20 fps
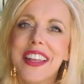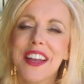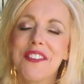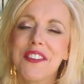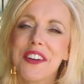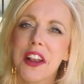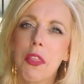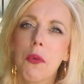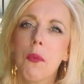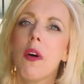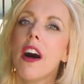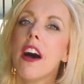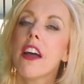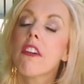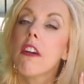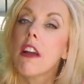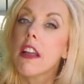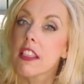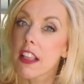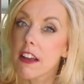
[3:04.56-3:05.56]
to get rid of the
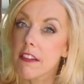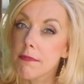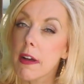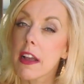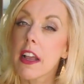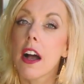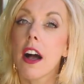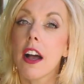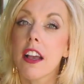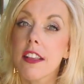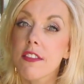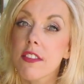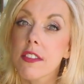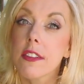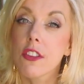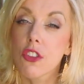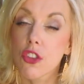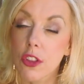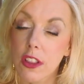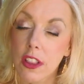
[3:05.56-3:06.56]
water and left my
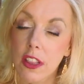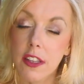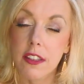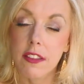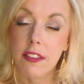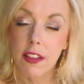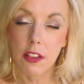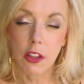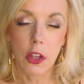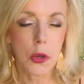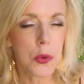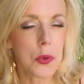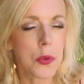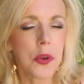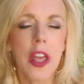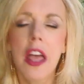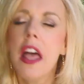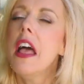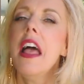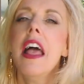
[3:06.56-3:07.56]
eyelids alone,
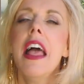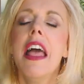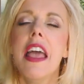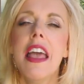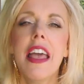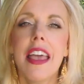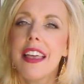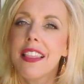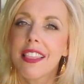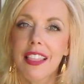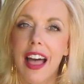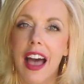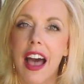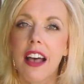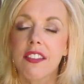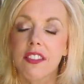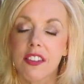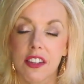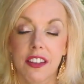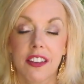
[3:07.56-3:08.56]
it
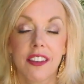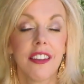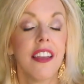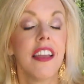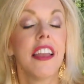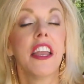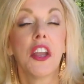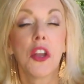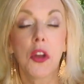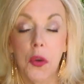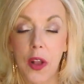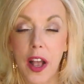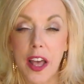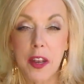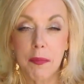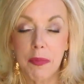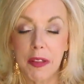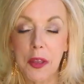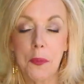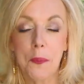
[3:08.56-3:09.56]
lasted
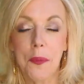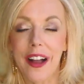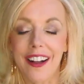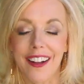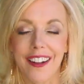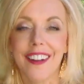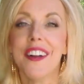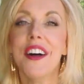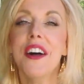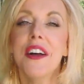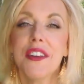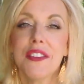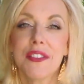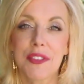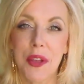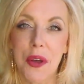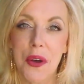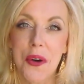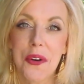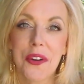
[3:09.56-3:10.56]
incredibly well.
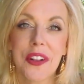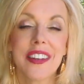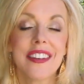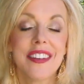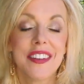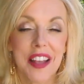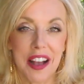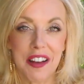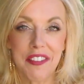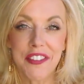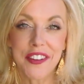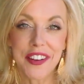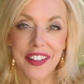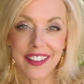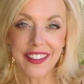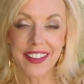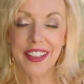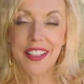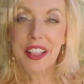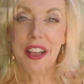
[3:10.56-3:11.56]
So
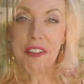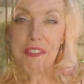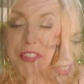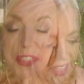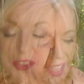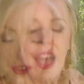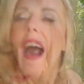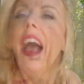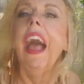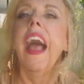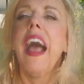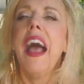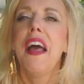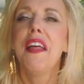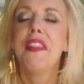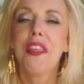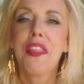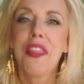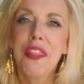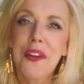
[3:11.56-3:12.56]
definitely love it.
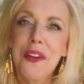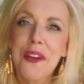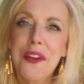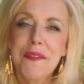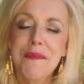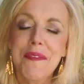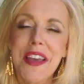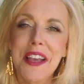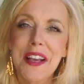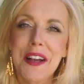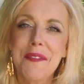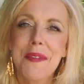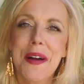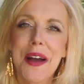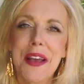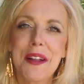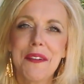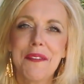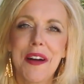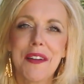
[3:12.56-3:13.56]
And the third makeup
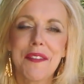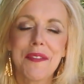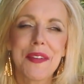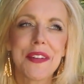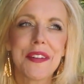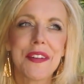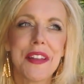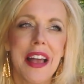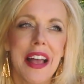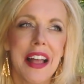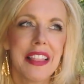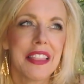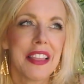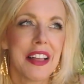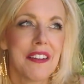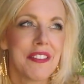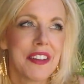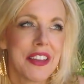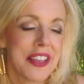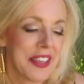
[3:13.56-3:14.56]
item I've been
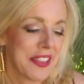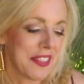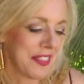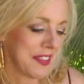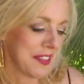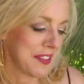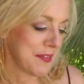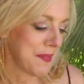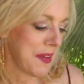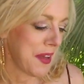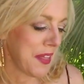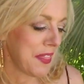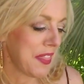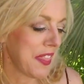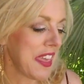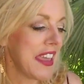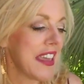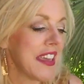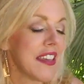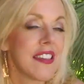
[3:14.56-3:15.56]
loving this month
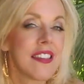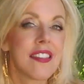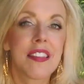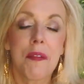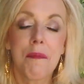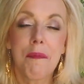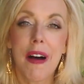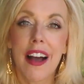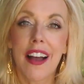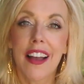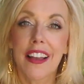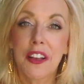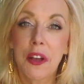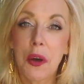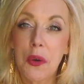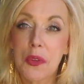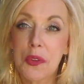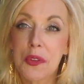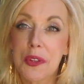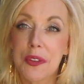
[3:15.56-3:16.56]
is my
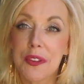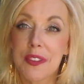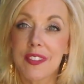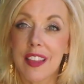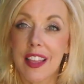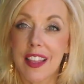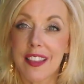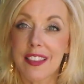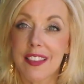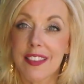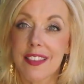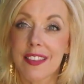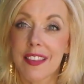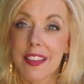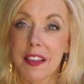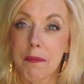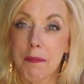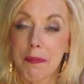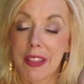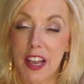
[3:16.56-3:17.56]
Coastal Scents
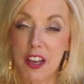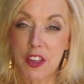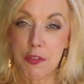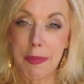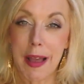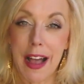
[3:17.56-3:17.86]
blush